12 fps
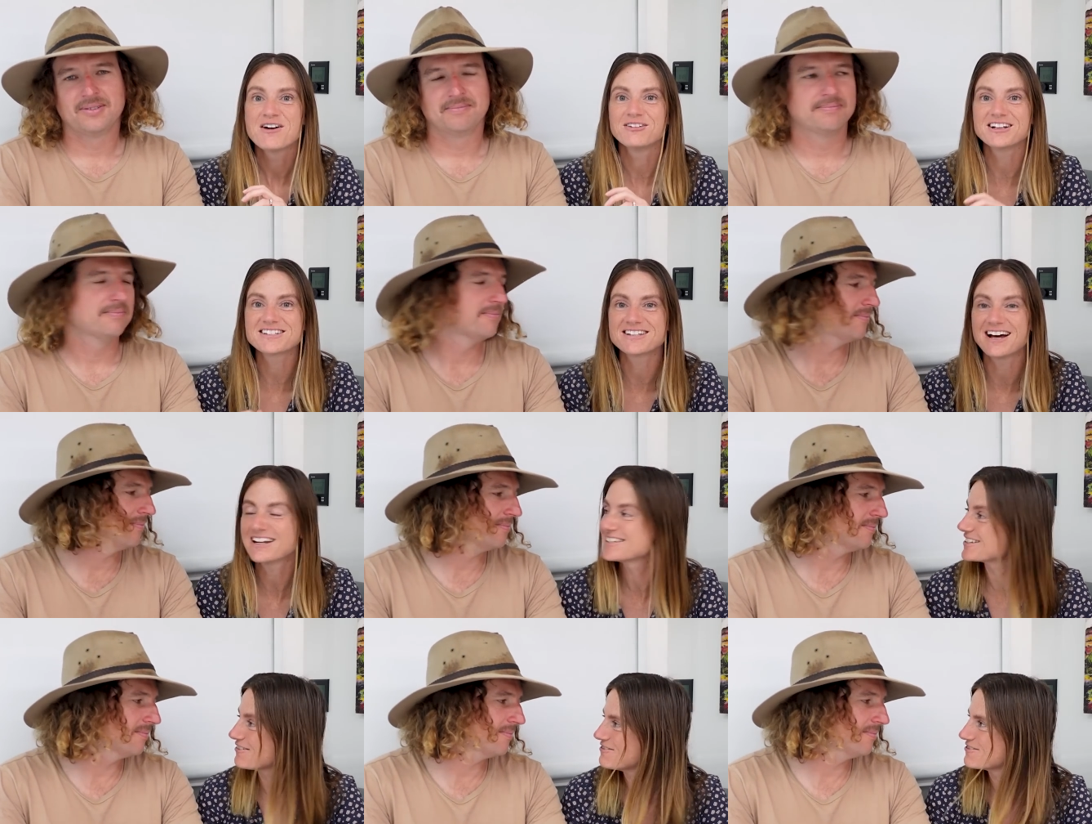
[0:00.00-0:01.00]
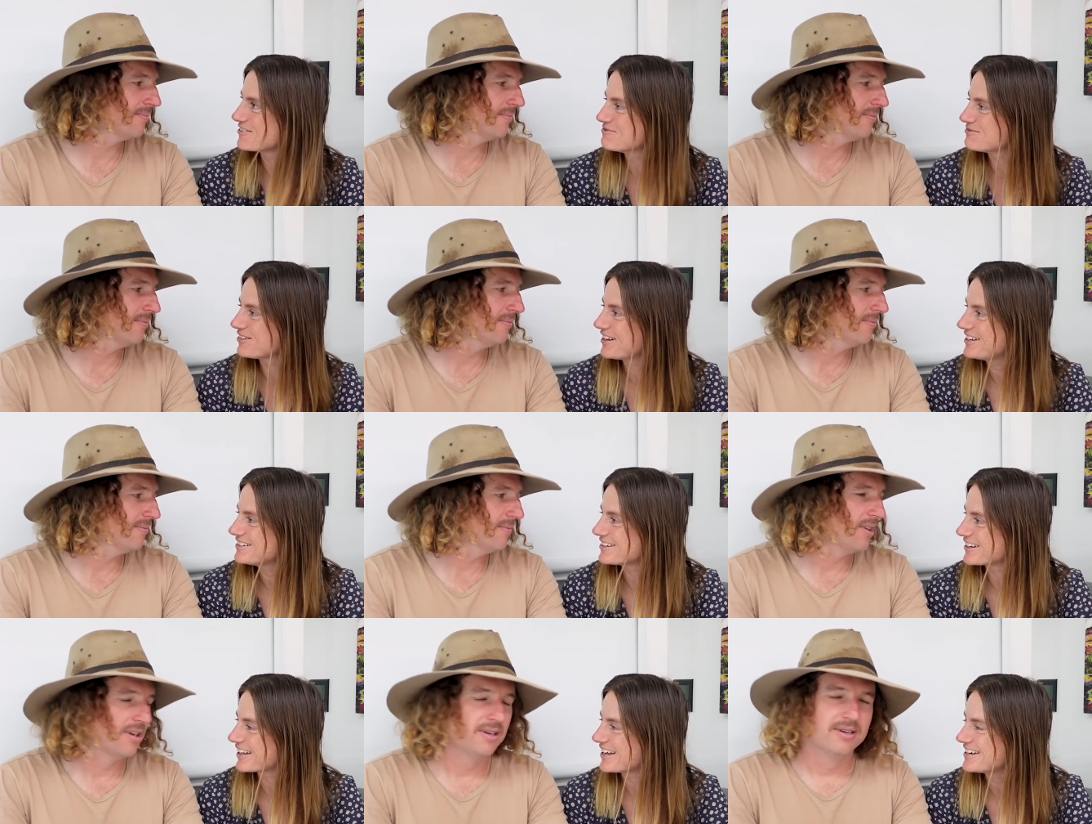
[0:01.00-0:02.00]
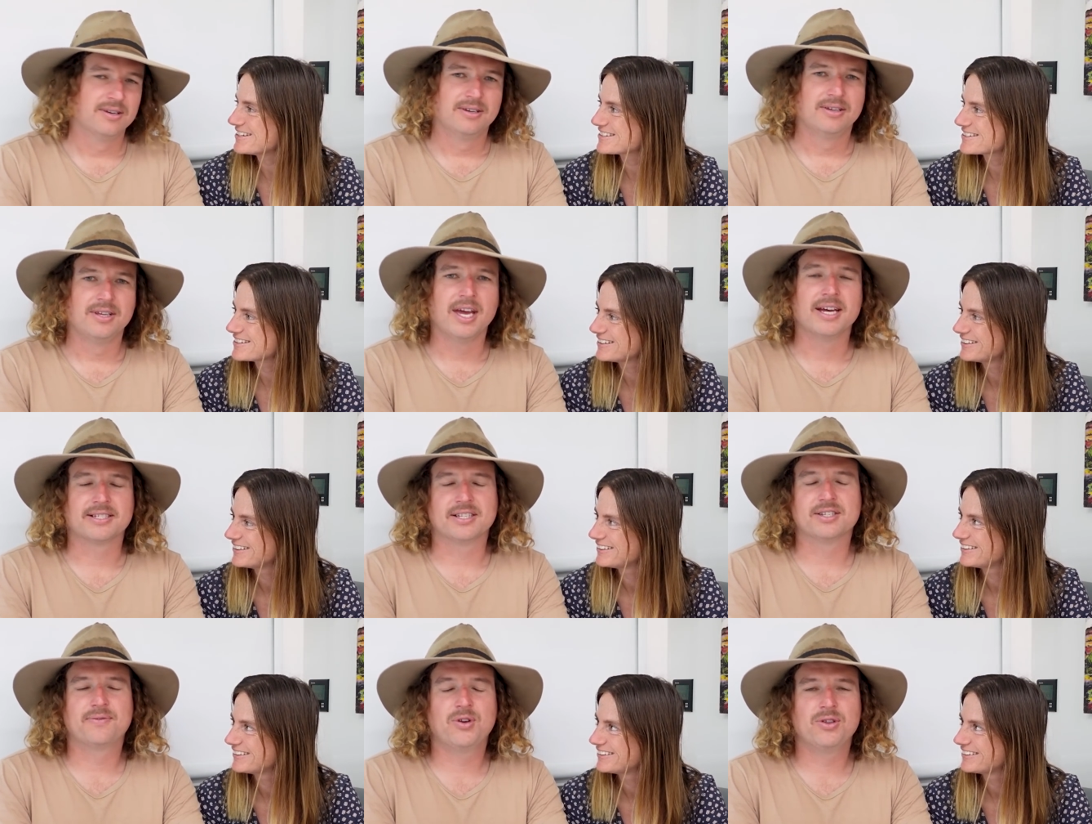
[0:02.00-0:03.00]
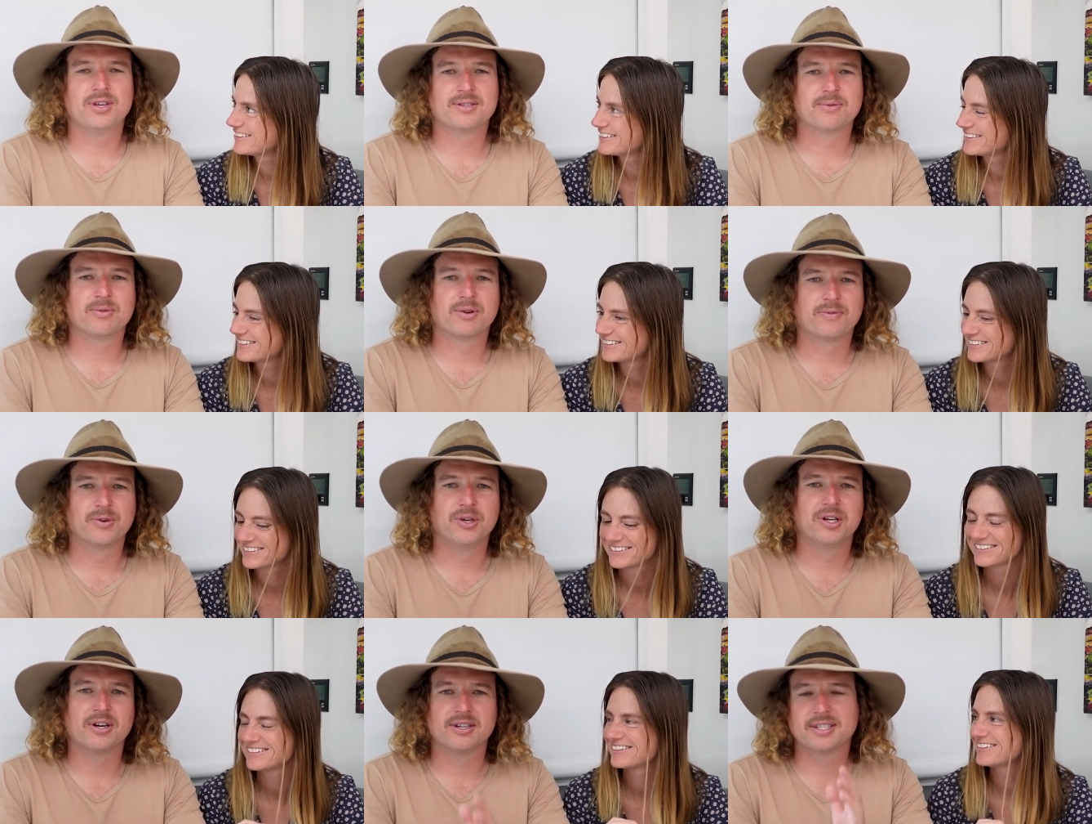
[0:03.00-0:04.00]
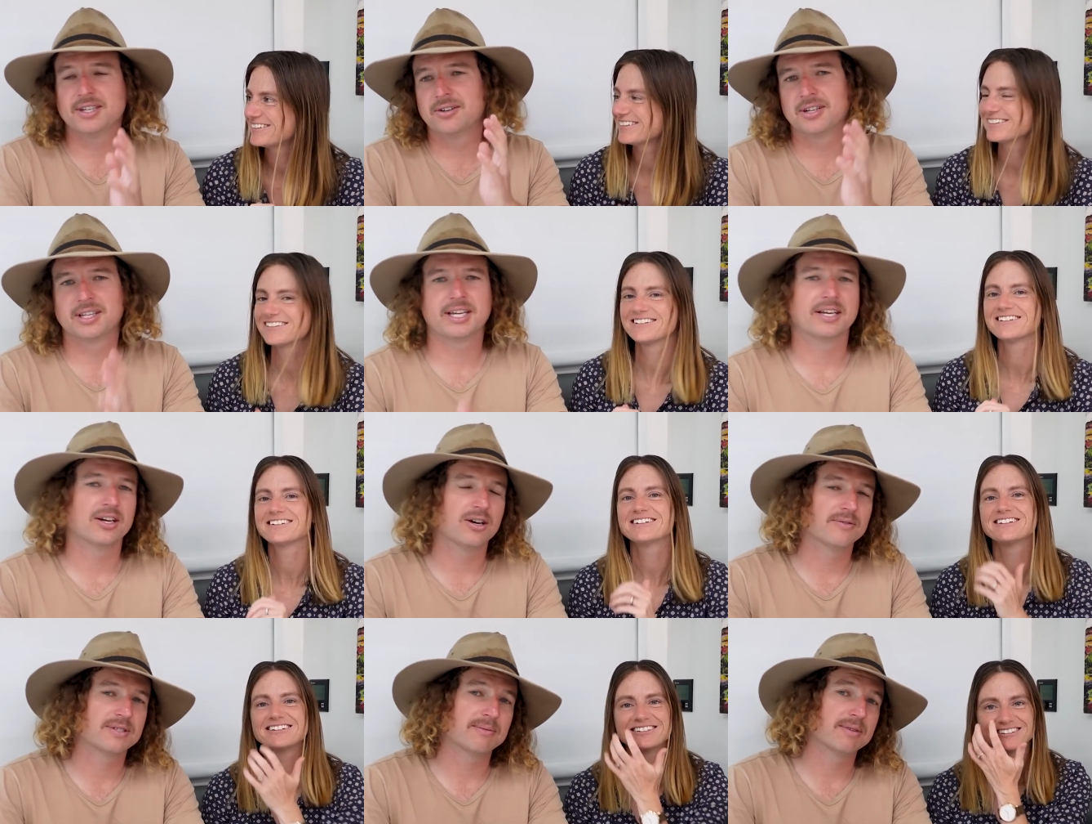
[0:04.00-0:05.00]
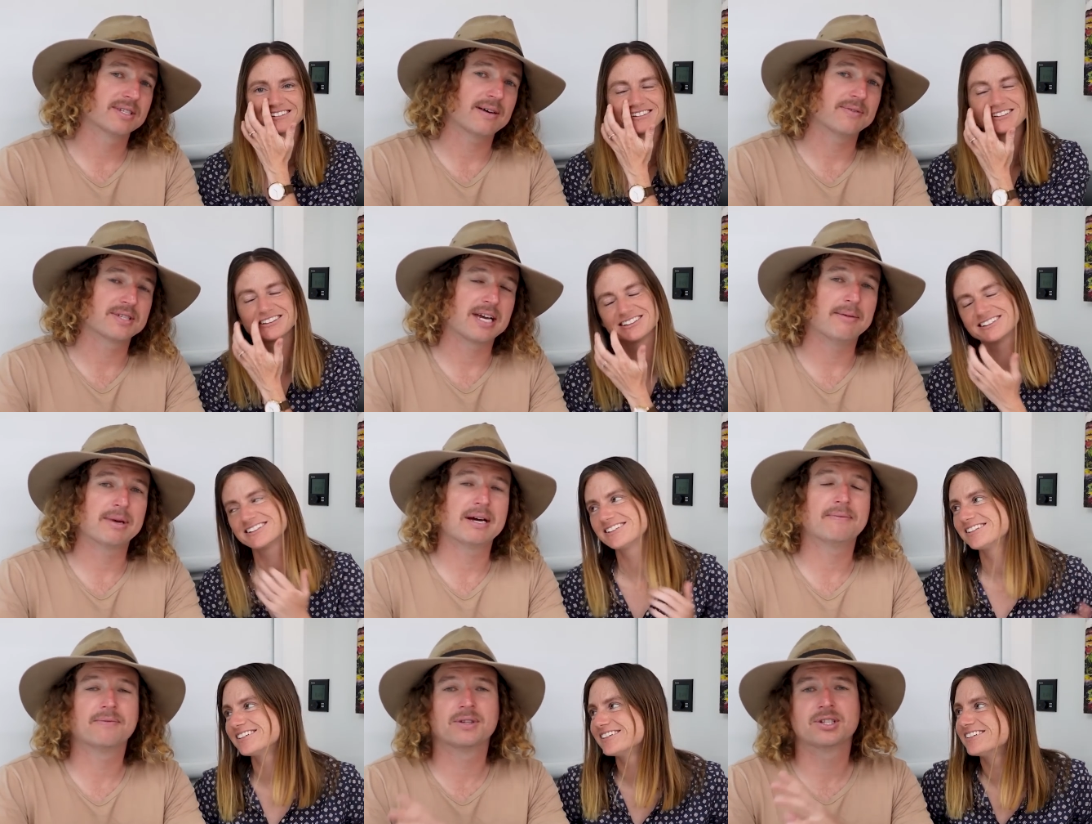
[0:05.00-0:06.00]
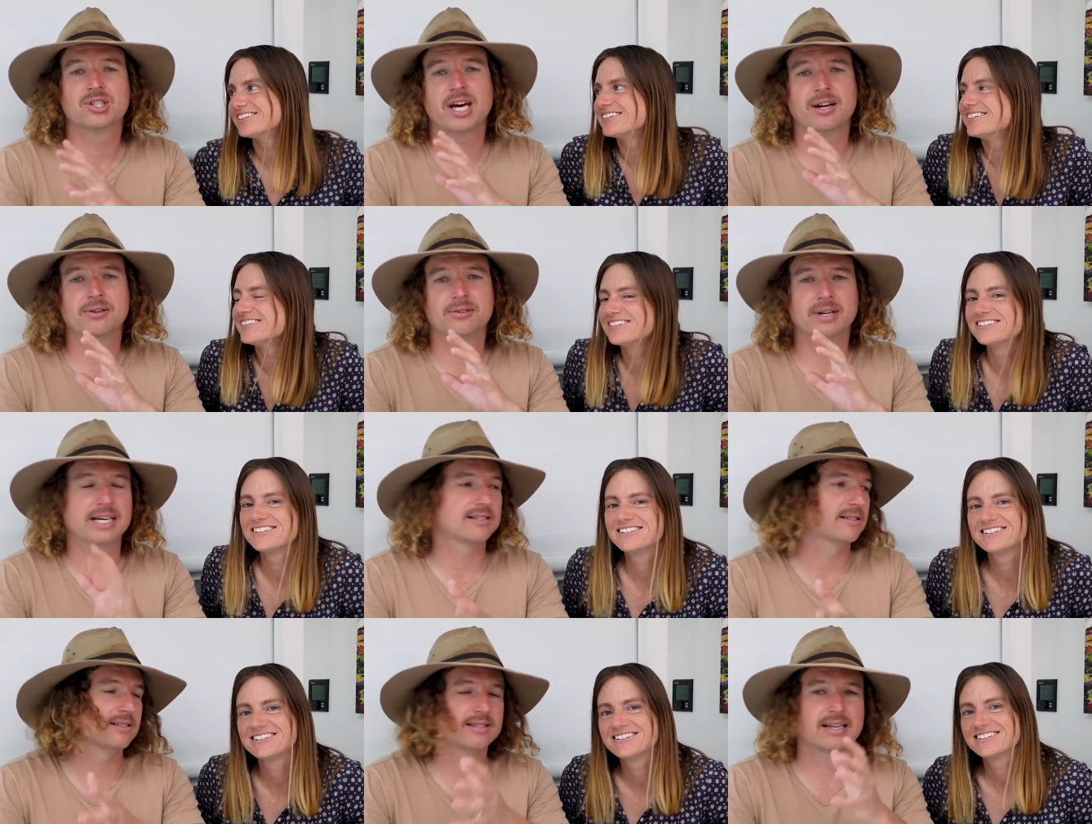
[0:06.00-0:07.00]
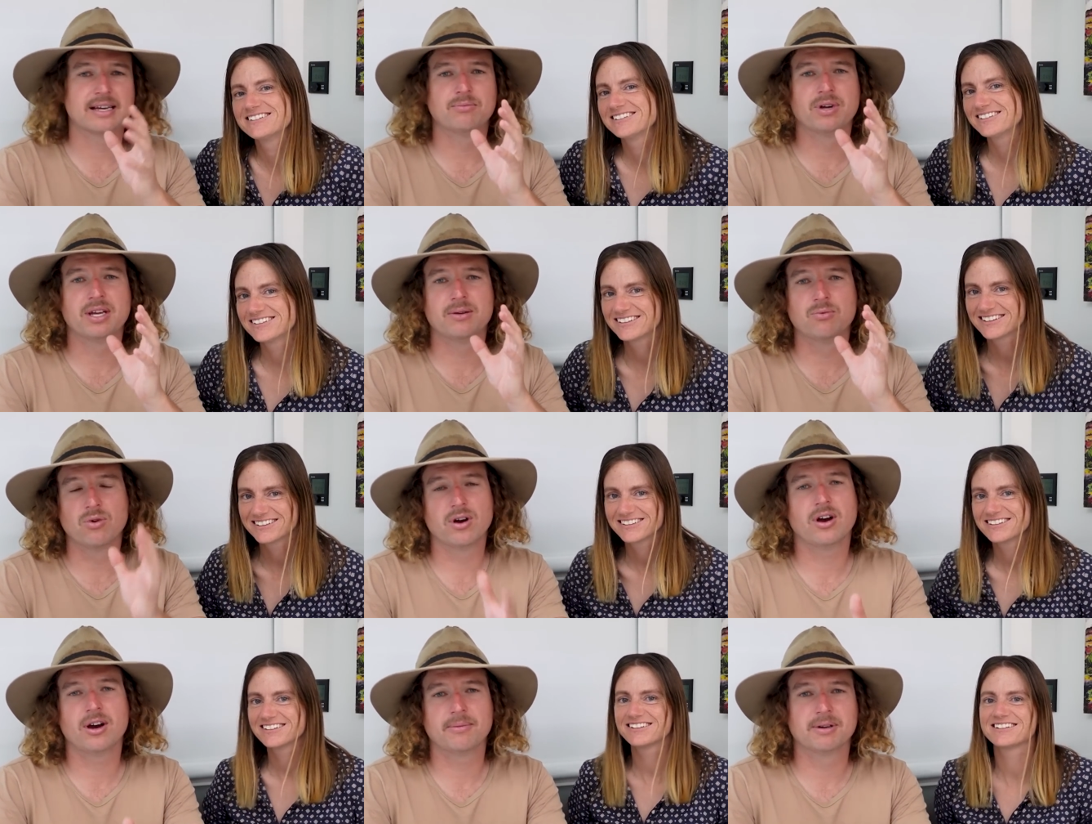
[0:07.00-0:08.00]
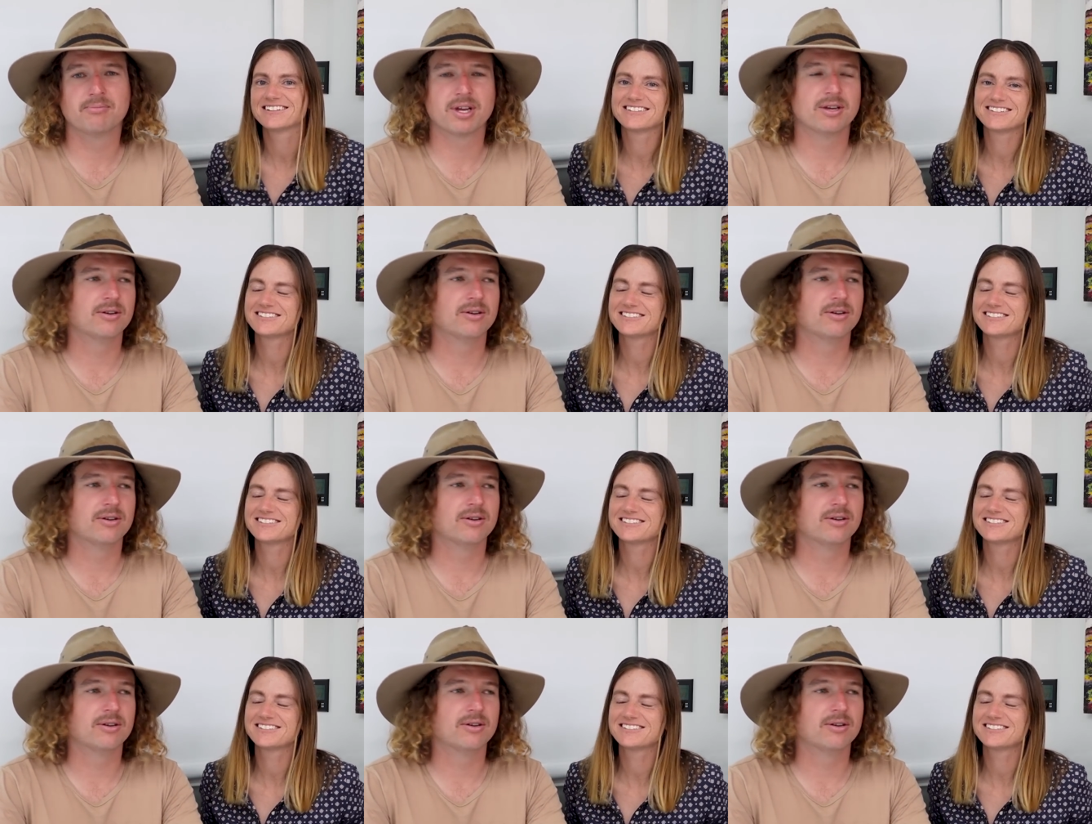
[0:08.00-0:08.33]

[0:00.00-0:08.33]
Speaker 1: what exciting stuff we've got planned, I guess.
Speaker 2: Yeah, so there's a few things we want to fill you guys in on and let you know of some of the stuff that's coming up for the channel. As we said, we were hoping to bring